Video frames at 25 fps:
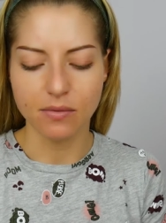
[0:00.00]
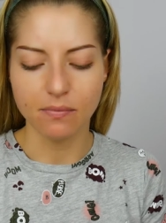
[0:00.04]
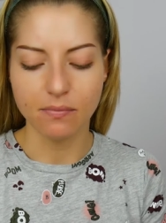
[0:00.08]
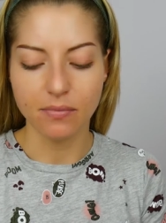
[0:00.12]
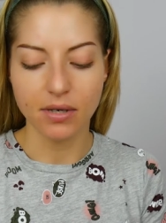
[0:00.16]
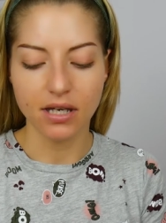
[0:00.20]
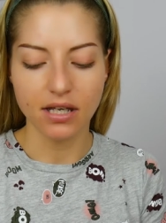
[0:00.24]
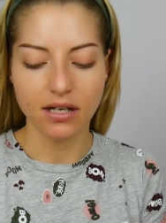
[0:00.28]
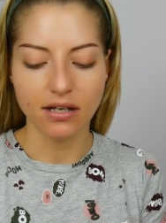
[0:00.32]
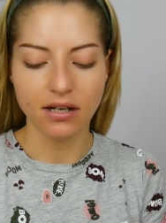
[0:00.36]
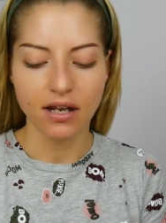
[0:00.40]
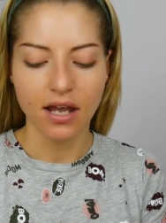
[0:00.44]

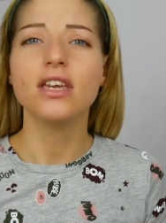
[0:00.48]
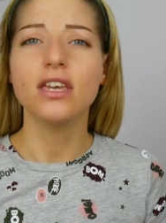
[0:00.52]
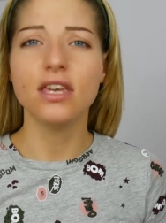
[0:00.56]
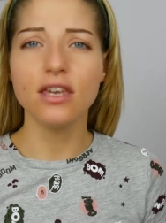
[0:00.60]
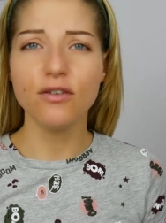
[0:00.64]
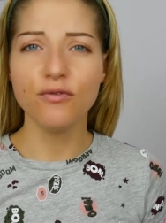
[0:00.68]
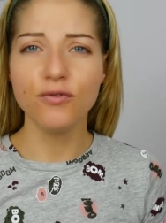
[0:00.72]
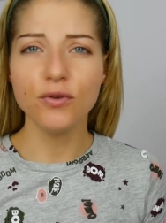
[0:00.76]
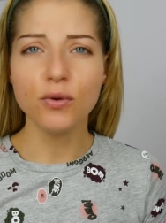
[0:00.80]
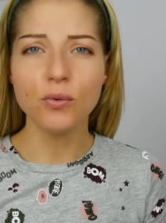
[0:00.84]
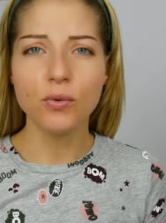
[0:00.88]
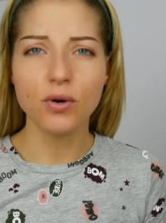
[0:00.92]
but
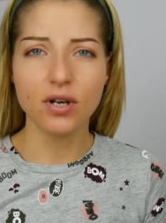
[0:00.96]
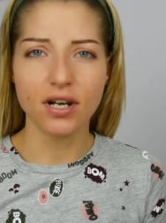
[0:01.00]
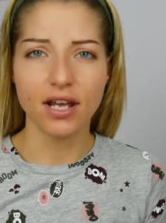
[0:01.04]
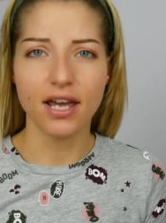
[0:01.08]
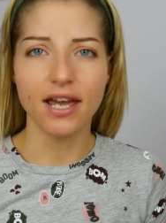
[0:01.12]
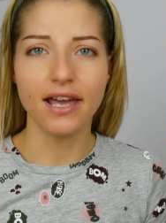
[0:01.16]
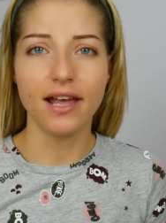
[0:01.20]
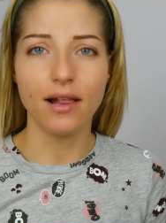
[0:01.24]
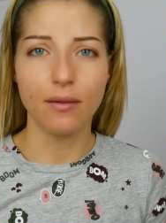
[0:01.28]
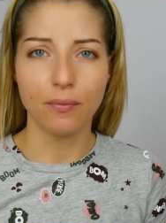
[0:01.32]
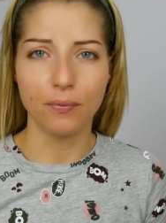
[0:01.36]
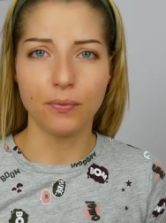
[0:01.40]
if you wanna
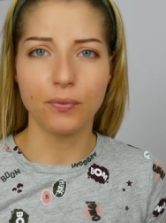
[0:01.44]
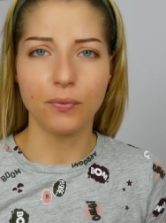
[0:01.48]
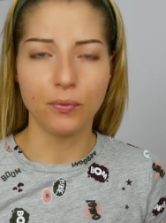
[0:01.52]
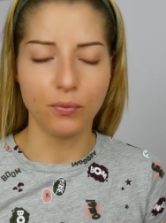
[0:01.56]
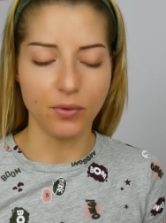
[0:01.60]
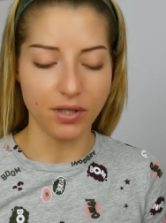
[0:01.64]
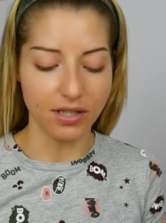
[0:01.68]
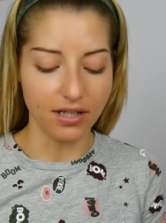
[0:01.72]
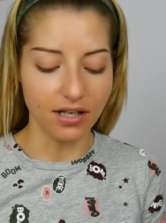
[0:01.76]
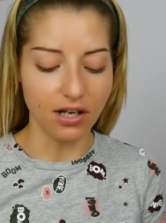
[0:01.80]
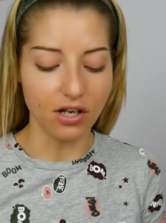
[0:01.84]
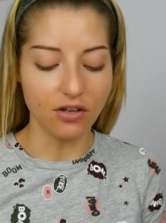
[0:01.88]
help
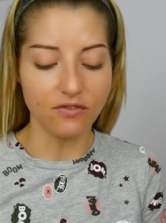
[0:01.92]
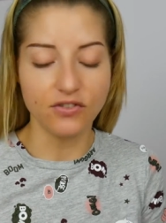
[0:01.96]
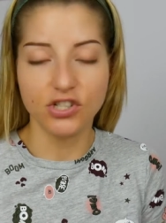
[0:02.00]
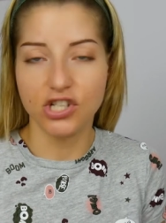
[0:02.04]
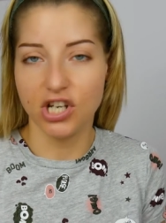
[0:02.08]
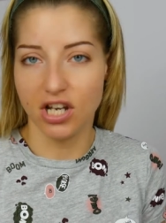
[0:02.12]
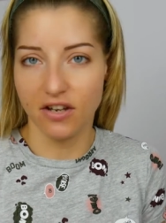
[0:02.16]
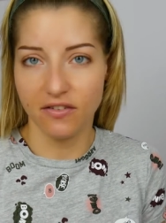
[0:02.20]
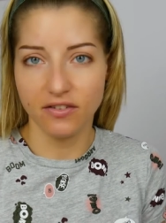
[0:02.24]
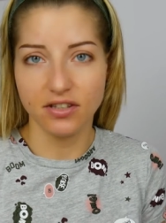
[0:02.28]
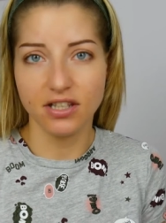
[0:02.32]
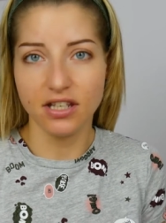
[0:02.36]
with
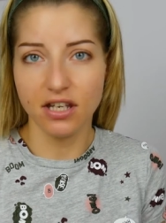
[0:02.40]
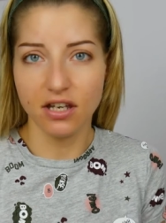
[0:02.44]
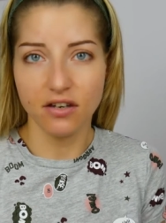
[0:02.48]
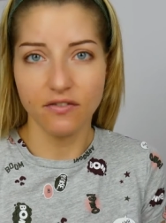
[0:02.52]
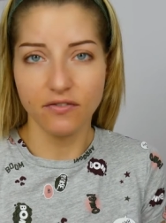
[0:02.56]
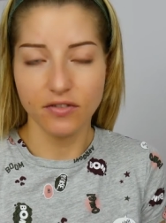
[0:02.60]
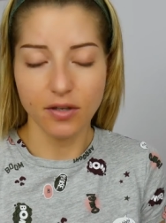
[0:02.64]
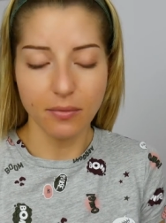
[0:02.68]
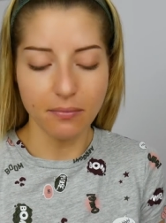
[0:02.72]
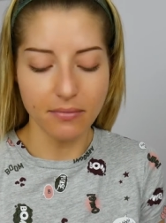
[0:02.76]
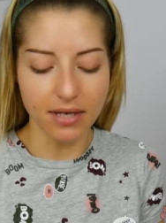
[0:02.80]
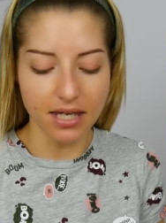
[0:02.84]
longevity
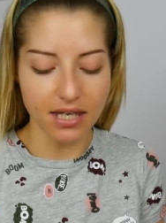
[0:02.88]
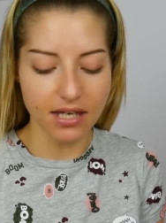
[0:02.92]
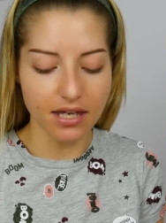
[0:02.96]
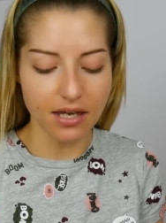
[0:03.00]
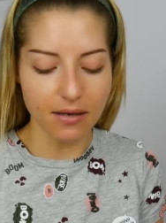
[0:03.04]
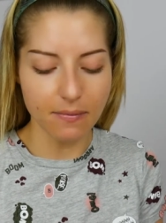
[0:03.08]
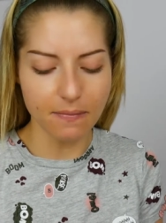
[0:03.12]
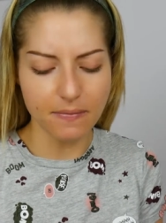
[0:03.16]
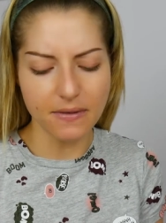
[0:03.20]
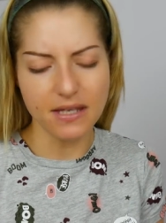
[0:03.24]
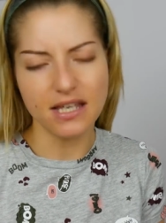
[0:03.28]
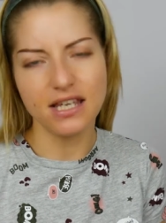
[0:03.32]
of the
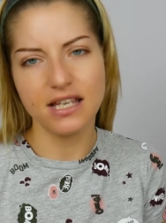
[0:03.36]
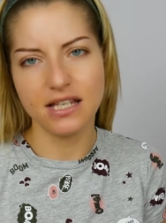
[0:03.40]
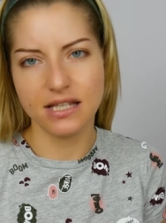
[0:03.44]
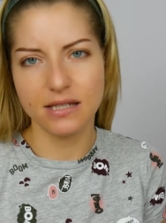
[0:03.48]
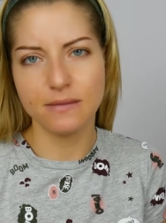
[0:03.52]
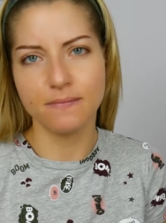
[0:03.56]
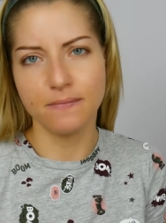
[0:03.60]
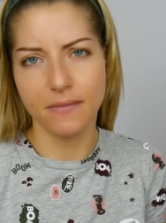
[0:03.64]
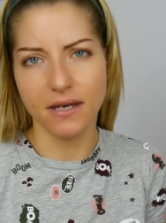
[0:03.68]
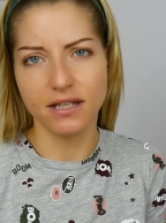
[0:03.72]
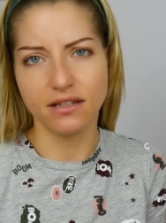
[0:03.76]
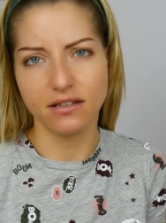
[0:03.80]
makeup, it's
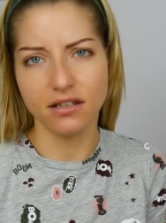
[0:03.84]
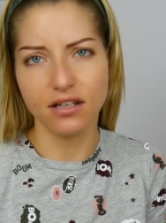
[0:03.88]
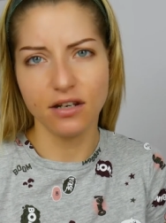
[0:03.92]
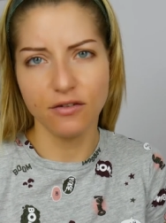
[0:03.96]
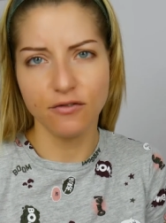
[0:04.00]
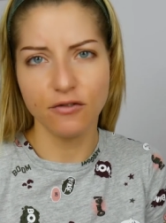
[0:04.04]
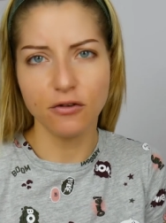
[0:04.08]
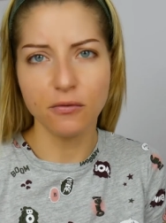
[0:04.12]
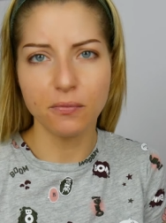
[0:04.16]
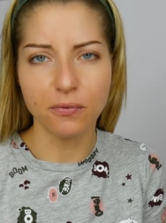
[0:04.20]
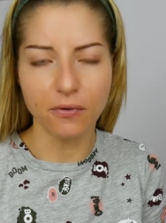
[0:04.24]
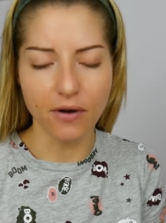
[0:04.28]
better
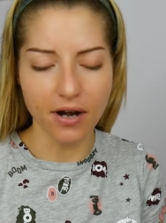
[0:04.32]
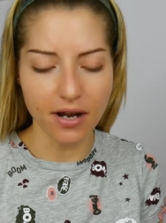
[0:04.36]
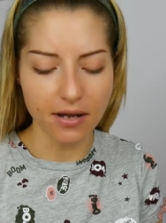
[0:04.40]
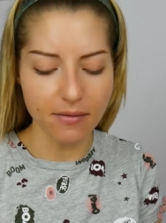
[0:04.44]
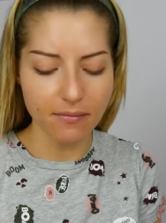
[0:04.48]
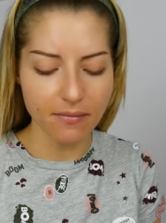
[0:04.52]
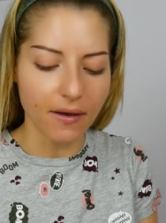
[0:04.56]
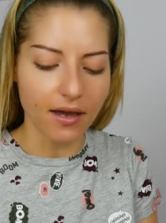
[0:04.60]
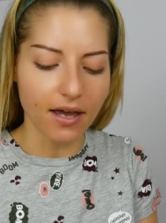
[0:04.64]
if you prime.